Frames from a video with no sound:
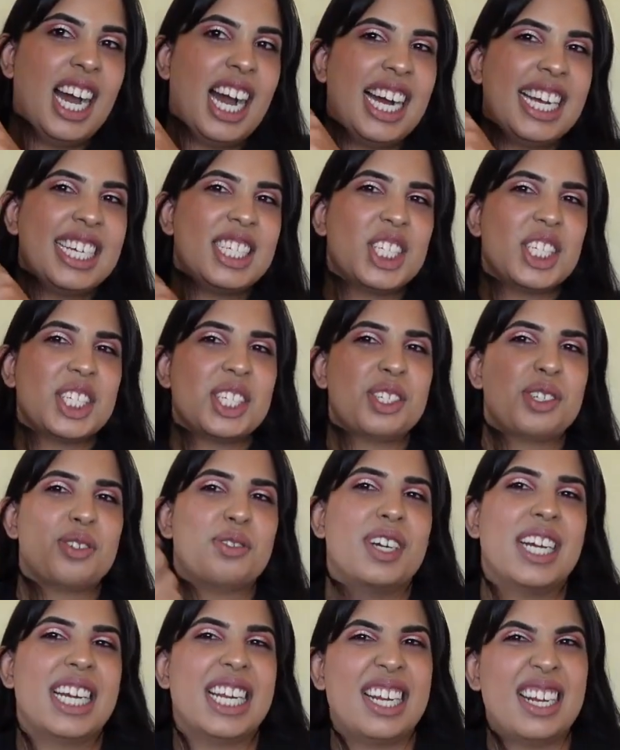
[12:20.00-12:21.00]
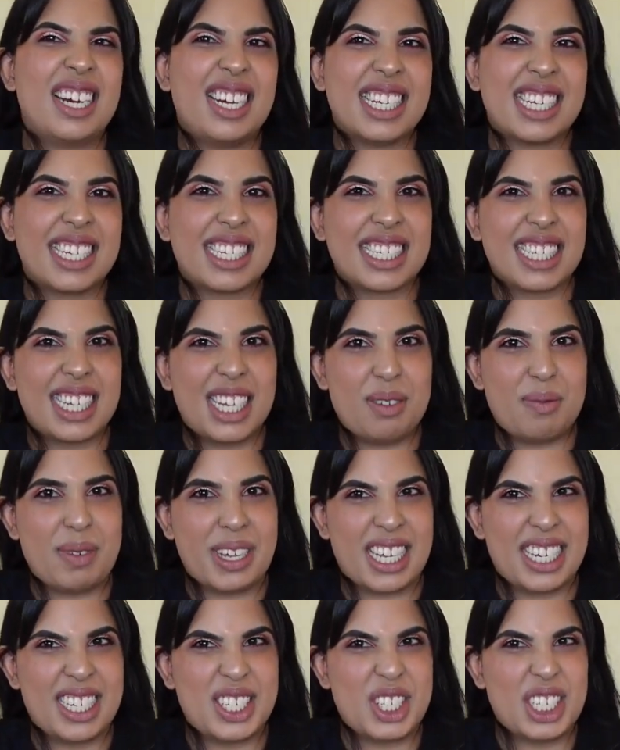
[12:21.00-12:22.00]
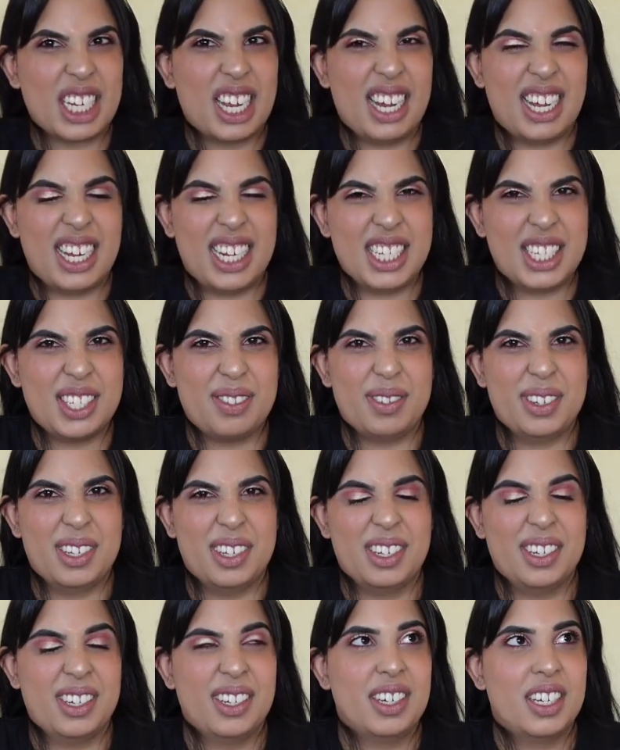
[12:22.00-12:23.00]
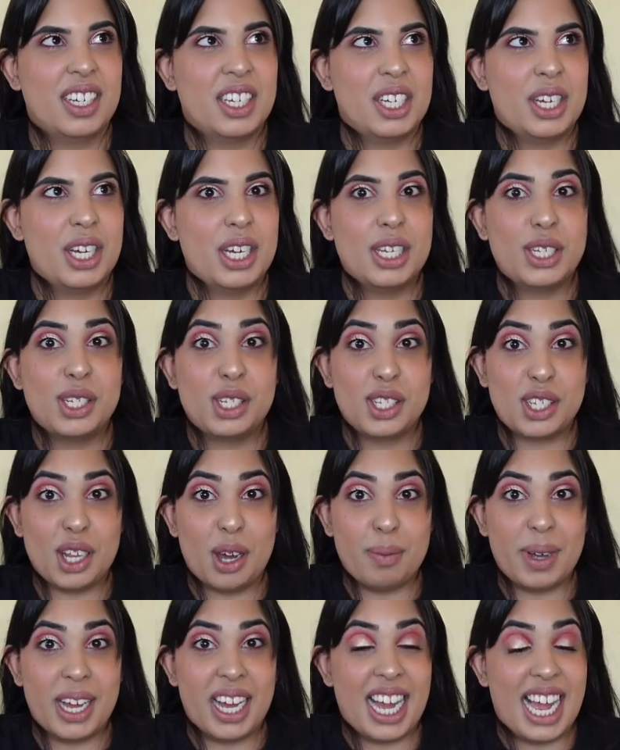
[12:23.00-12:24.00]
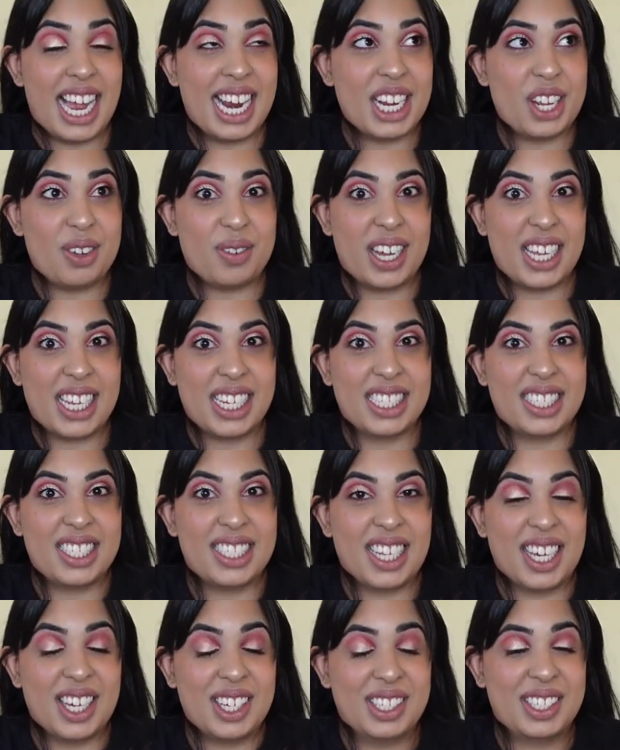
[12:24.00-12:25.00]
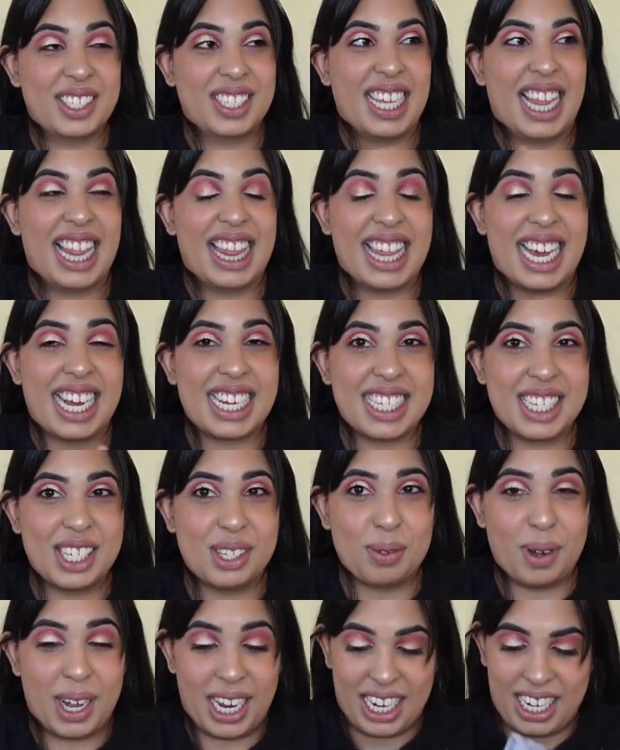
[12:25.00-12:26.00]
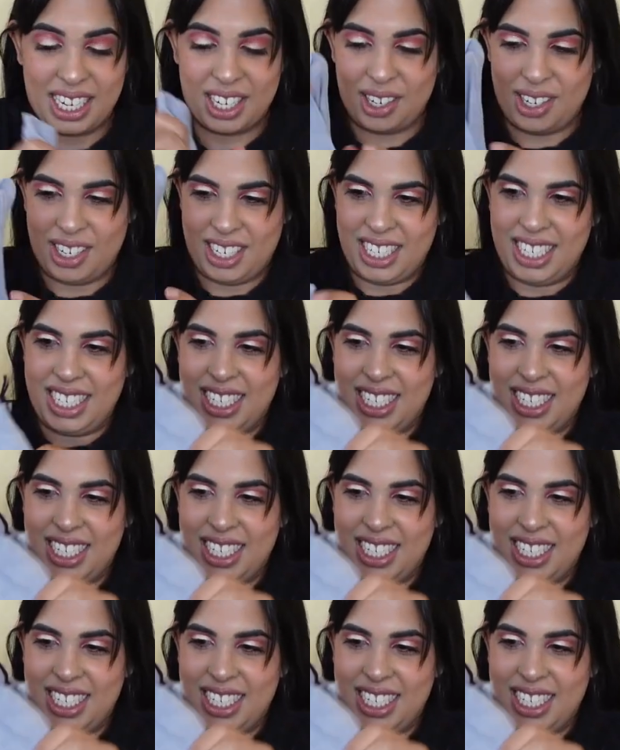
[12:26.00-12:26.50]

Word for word: I just really like sleeping in shirts for summer anyway, so that is why I got